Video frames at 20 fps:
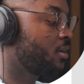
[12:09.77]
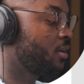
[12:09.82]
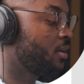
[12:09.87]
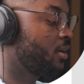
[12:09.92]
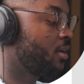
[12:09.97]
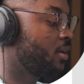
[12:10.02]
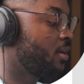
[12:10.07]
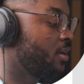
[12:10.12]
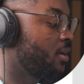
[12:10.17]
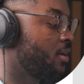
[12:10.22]

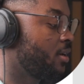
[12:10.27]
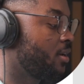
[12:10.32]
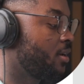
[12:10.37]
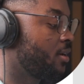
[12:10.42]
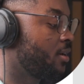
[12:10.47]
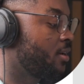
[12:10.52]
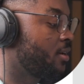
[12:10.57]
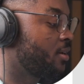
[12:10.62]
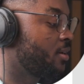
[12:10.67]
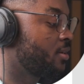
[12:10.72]

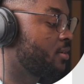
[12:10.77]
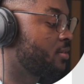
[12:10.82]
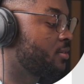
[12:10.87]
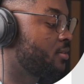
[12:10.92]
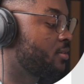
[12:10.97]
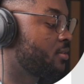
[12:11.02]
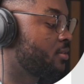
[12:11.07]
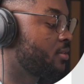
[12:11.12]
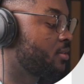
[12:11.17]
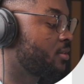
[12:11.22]

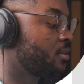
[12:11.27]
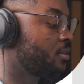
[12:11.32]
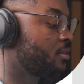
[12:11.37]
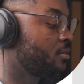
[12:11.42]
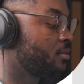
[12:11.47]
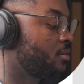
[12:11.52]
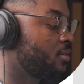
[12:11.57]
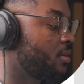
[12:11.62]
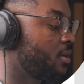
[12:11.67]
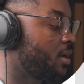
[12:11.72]
And
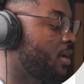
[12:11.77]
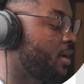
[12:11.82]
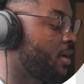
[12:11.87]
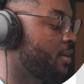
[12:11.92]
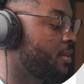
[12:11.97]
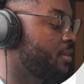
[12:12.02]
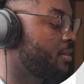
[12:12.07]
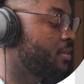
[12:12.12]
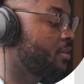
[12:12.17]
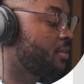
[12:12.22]

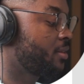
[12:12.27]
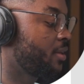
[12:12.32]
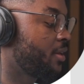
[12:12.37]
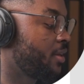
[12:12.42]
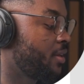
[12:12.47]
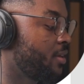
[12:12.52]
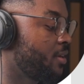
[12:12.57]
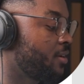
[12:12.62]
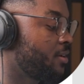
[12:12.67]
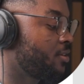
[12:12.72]
I
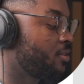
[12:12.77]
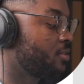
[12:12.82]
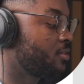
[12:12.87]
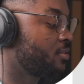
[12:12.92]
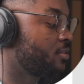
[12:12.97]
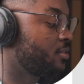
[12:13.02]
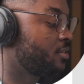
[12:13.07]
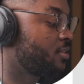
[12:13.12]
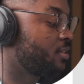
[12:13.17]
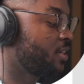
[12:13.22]
think
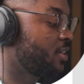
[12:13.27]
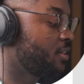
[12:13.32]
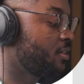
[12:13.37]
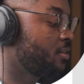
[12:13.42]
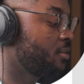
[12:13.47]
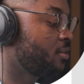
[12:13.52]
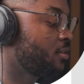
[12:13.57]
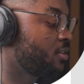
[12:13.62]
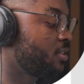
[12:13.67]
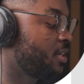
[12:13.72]
on second
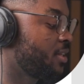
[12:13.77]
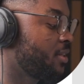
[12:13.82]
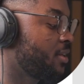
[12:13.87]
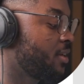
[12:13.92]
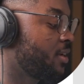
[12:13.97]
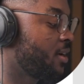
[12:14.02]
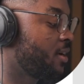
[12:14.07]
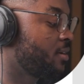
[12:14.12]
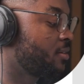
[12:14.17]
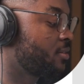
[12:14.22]
thought, I
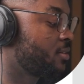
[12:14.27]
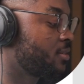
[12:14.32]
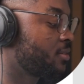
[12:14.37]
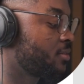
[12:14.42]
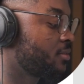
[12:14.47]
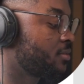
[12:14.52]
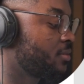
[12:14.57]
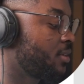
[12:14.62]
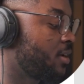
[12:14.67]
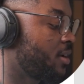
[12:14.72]
think I would
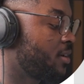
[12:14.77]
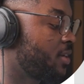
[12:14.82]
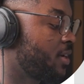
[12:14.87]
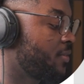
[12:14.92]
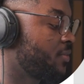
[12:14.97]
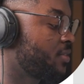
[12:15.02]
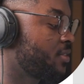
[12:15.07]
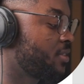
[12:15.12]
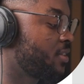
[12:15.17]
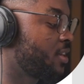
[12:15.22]
I would
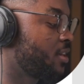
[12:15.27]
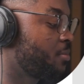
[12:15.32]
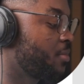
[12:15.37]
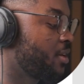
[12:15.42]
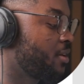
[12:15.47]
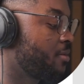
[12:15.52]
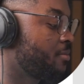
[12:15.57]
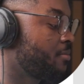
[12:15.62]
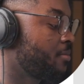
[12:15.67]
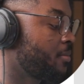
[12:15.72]
have to skip
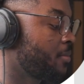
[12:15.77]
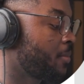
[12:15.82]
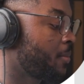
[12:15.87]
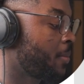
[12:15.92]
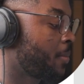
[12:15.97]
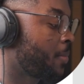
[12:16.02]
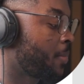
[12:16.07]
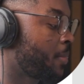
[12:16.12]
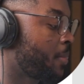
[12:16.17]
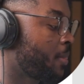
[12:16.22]
him.
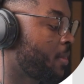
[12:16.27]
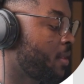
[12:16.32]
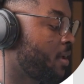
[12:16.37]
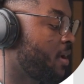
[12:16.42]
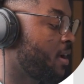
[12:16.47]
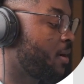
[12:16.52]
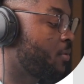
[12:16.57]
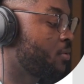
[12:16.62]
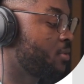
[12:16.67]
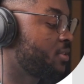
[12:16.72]

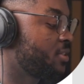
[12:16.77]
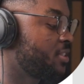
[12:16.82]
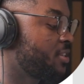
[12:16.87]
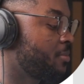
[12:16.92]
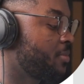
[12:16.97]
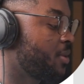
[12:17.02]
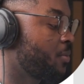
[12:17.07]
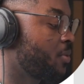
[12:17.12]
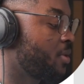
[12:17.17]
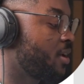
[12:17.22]
I want
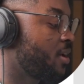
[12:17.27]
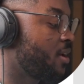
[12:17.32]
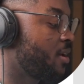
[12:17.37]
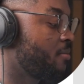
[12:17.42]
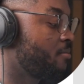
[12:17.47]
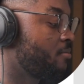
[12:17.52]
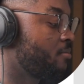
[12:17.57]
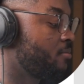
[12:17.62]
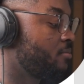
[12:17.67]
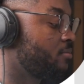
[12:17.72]
something with
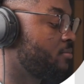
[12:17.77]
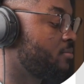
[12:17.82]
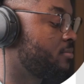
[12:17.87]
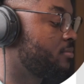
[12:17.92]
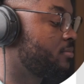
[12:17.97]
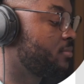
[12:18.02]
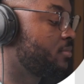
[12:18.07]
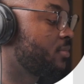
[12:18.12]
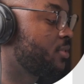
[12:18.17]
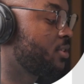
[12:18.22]
um,
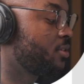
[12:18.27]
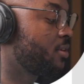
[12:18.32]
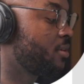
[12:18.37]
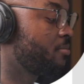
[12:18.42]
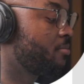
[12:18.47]
you know